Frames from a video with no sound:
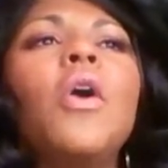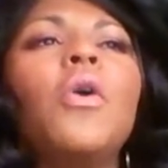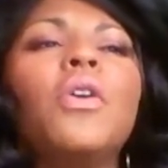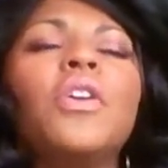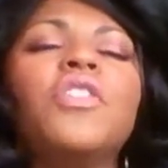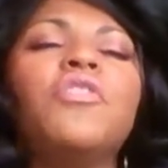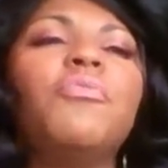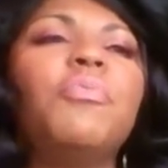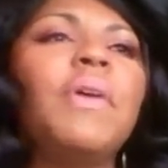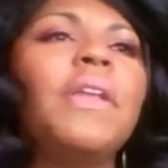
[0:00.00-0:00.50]

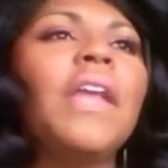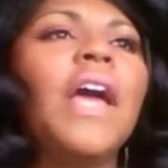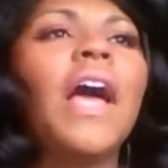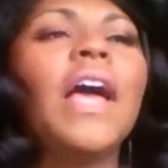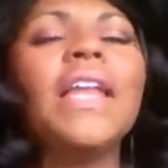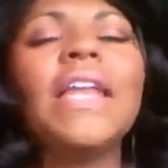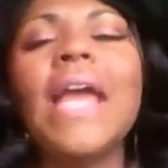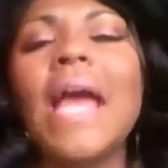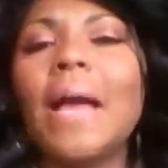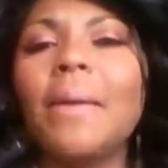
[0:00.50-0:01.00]
or you've been
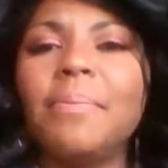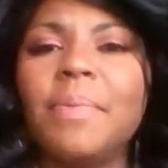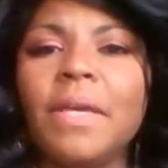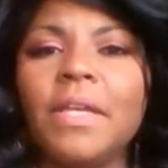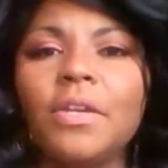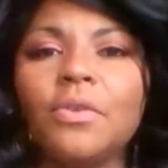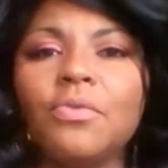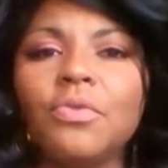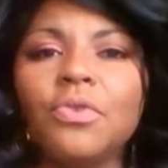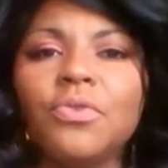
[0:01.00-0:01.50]
unhappy
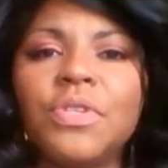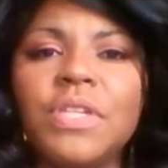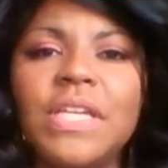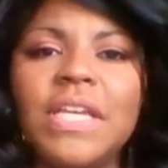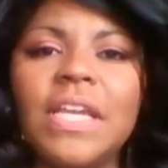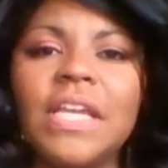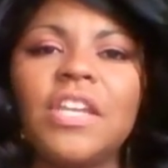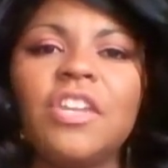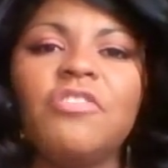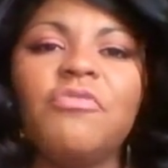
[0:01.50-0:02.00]
in a
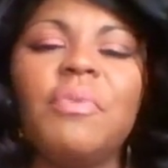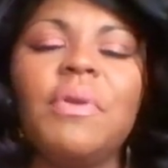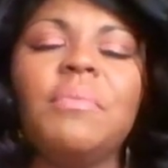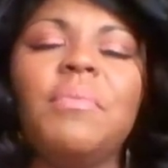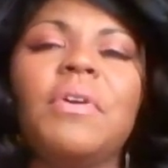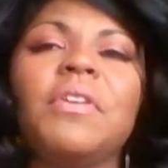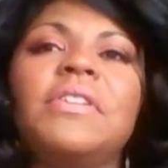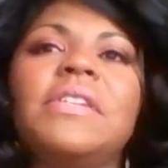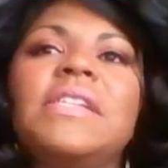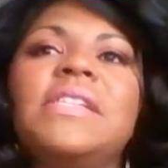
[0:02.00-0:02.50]
routine you've
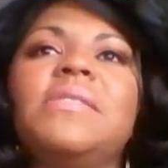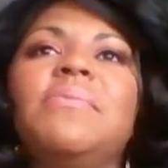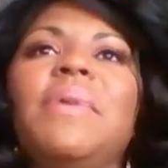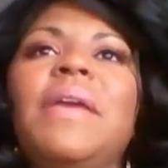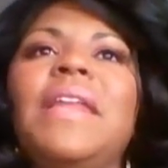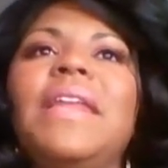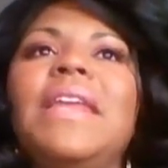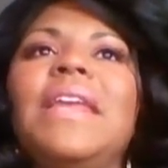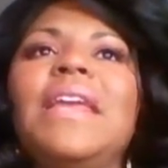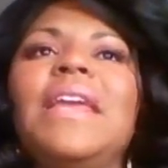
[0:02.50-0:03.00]
been
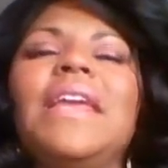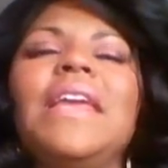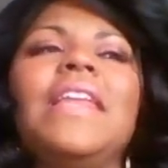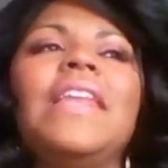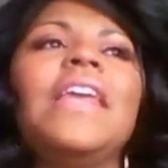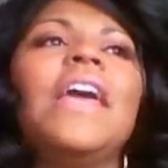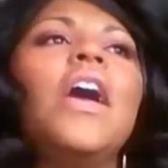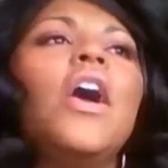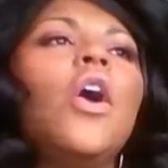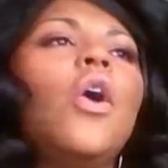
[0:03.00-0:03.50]
participating
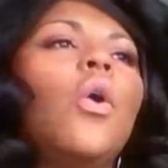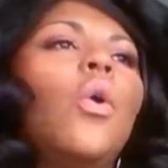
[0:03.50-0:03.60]
in,